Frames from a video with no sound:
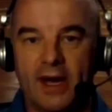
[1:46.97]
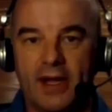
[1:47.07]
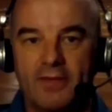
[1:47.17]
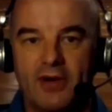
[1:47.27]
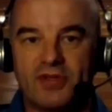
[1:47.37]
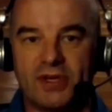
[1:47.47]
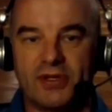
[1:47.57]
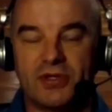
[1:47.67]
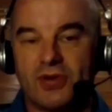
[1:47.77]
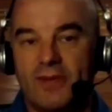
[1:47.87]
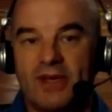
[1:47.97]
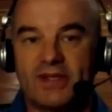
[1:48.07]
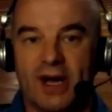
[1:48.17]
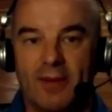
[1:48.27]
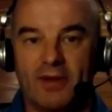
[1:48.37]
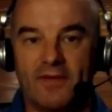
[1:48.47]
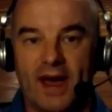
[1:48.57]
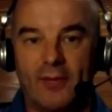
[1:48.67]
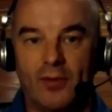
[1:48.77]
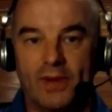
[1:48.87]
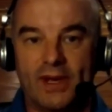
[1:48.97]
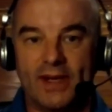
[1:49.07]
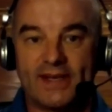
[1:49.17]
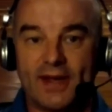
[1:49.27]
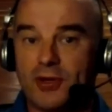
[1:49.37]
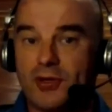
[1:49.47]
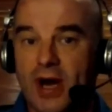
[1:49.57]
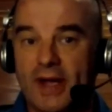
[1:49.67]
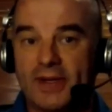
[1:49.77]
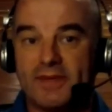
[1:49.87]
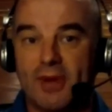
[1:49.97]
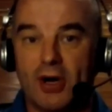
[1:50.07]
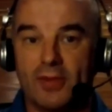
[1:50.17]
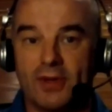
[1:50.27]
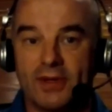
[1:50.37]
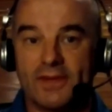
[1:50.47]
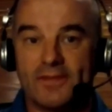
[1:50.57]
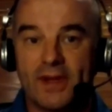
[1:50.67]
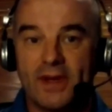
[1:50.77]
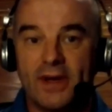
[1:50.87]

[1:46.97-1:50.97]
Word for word: The most extreme example of that would be, say, the trans moment.